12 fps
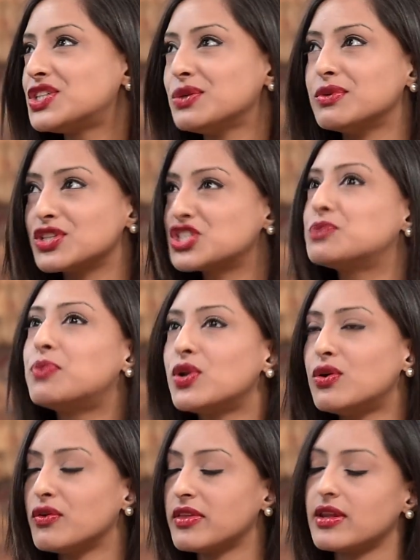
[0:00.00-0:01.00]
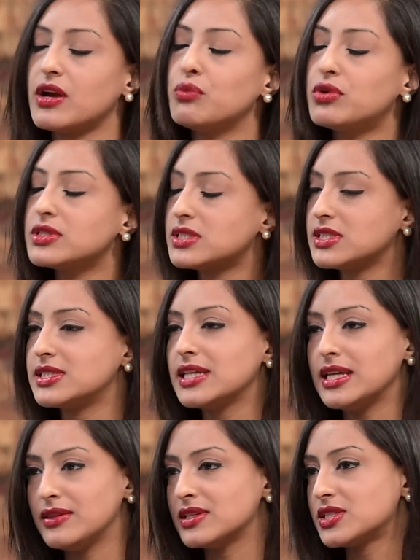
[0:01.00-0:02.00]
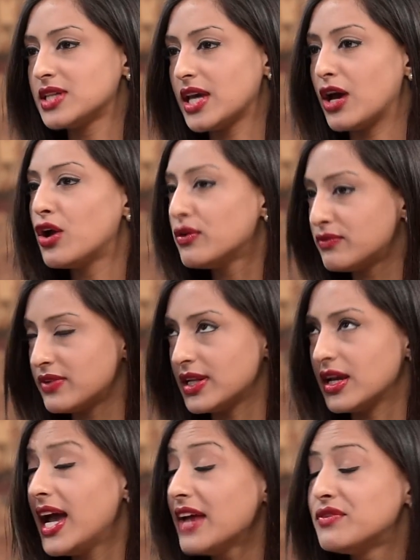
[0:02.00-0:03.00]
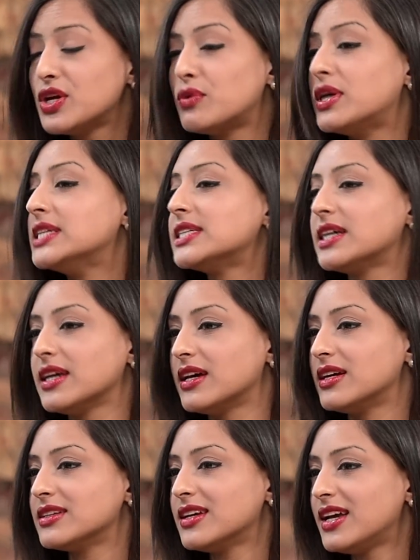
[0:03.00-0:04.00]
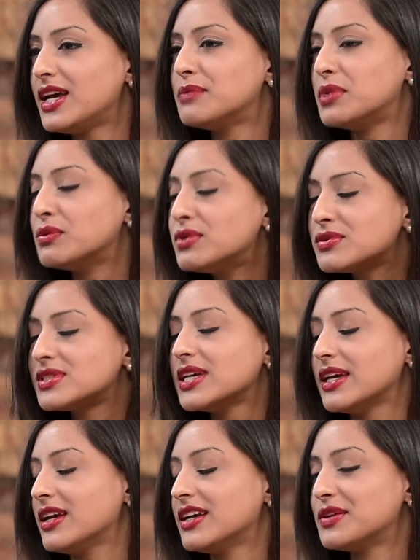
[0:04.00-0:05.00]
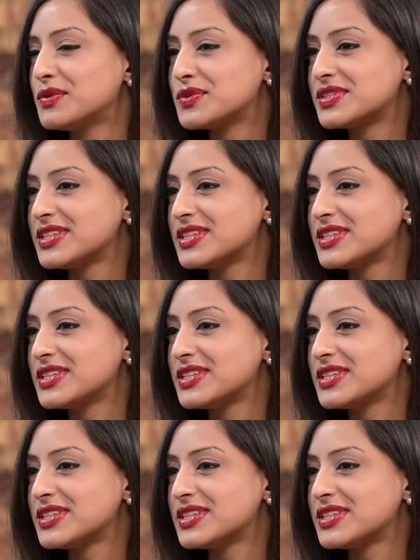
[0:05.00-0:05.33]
explore that I want to see this year, hopefully. I have no idea yet, but we'll see. We'll